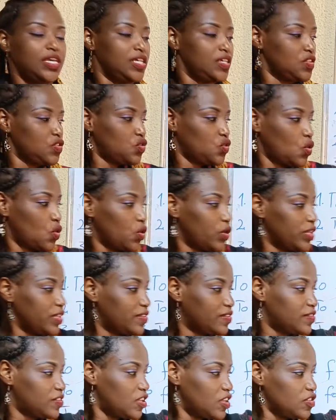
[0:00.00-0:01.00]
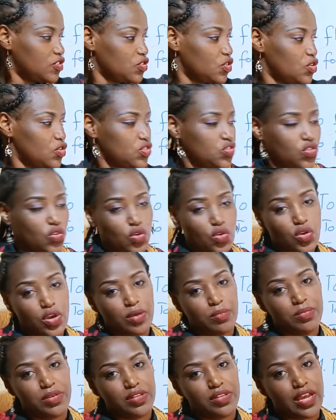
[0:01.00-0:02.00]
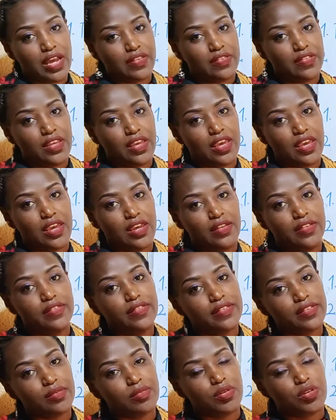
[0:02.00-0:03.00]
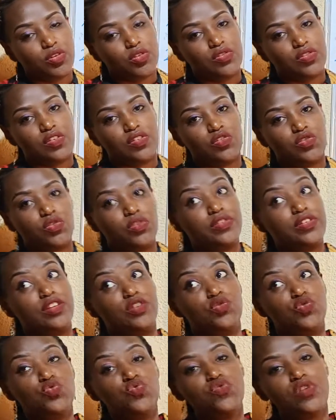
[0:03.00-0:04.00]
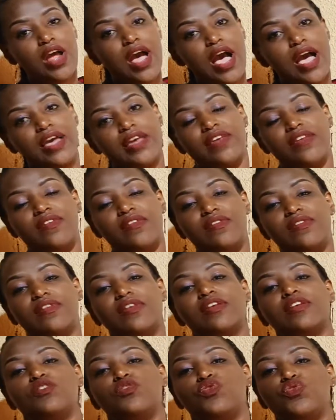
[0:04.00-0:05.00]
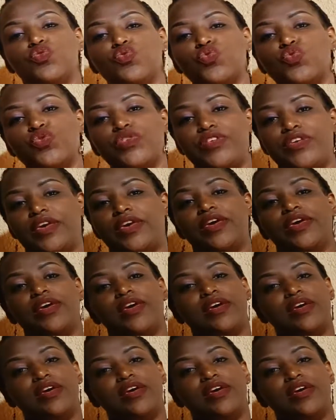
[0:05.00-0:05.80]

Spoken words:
So it's changed also a bit at the end because it's not nura, it's nuye.